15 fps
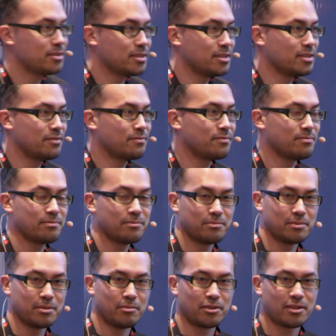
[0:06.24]
is,
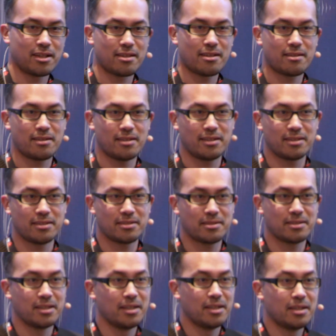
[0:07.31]
among other
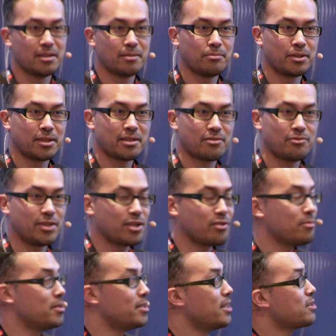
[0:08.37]
things, bringing the
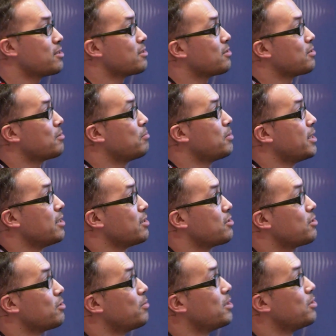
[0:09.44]
recommendations on the page.
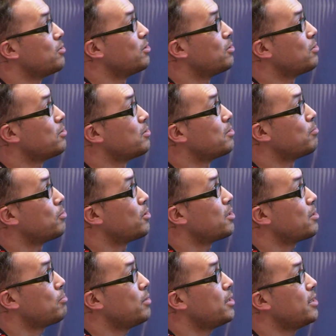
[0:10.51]
So when you go to the
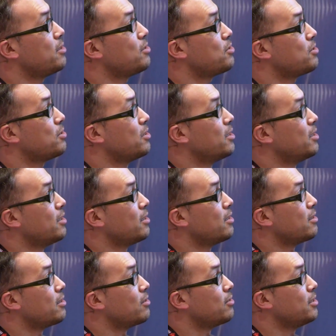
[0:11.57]
product page,
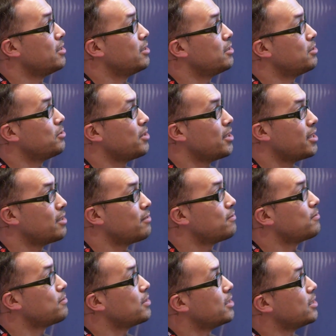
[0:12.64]
down here you have
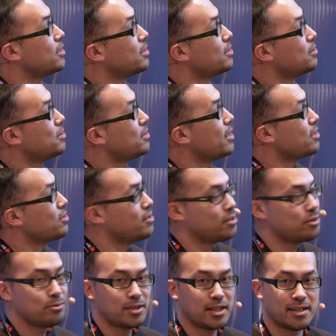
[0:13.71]
actually
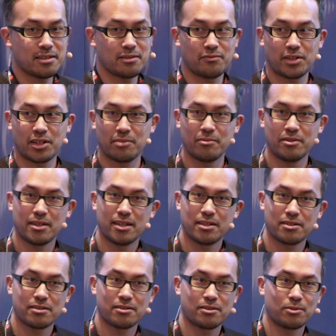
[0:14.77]
two kinds of
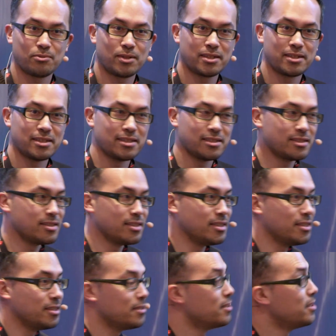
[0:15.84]
recommendations. So one is
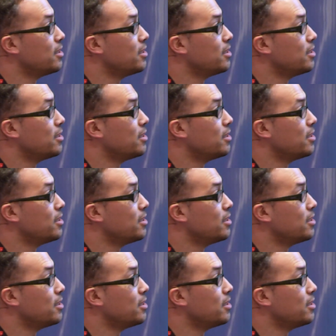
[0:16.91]
the